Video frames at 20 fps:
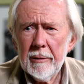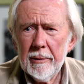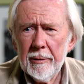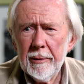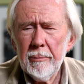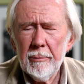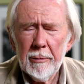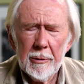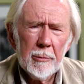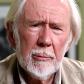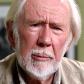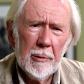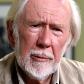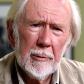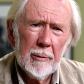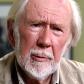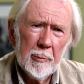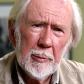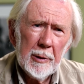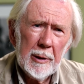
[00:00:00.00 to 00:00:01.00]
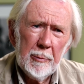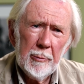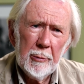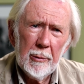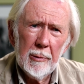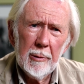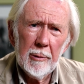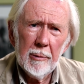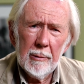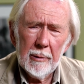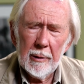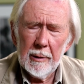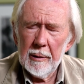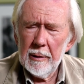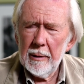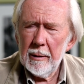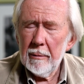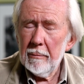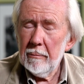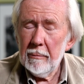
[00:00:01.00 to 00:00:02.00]
he was one of the people,
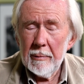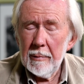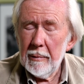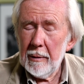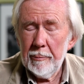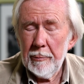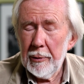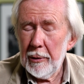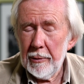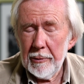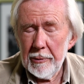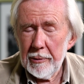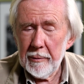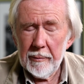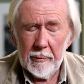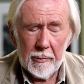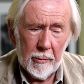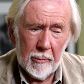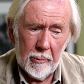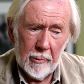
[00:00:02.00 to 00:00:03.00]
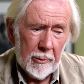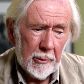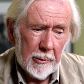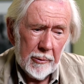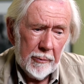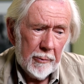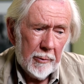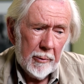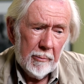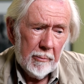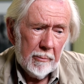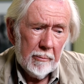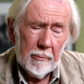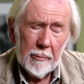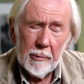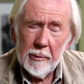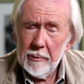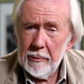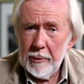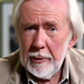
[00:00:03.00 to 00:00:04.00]
apart of course from
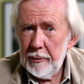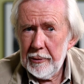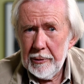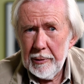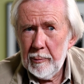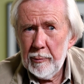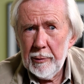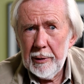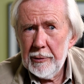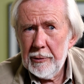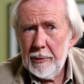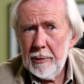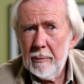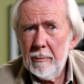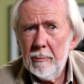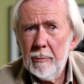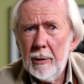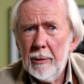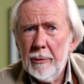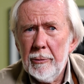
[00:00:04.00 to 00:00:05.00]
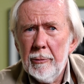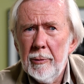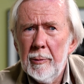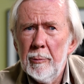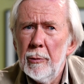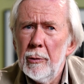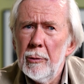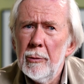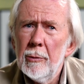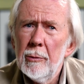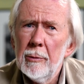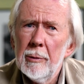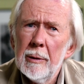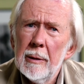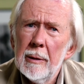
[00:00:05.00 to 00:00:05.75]
Cartier-Bresson, Marc Ribou,